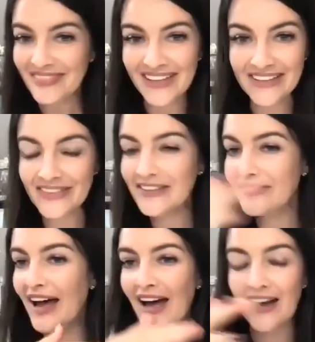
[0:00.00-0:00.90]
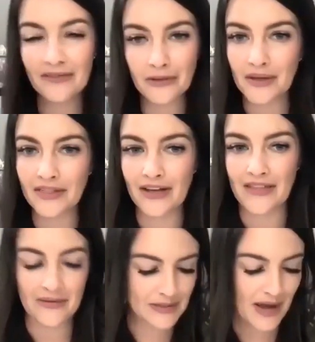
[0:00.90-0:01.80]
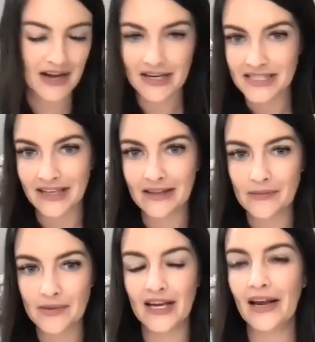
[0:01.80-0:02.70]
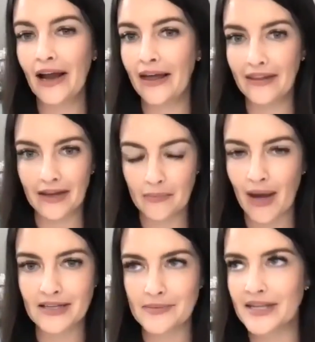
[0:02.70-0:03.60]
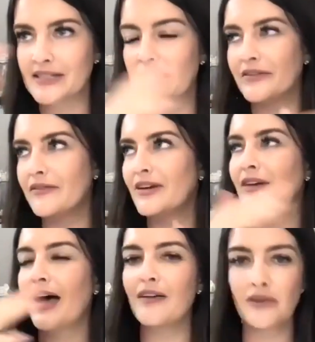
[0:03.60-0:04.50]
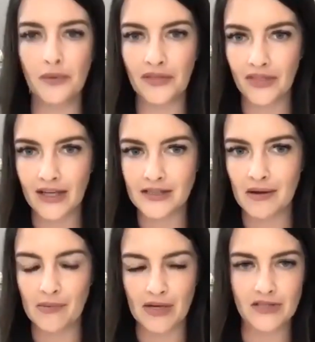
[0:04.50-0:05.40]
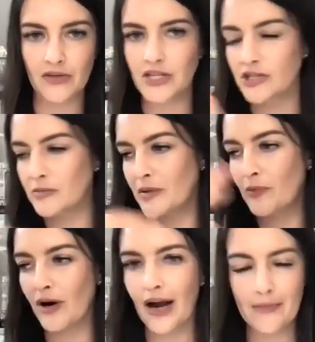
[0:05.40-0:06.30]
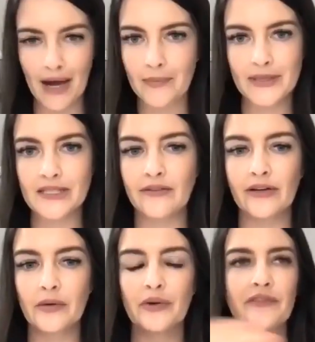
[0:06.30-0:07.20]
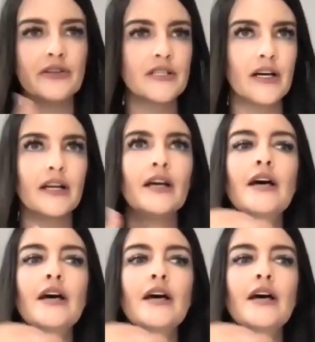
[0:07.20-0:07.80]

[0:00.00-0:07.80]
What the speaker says: even if everyone thought that was a bad idea at the beginning, I like backed myself. Even if everyone thinks my base rate should be more, I back myself on what feels good.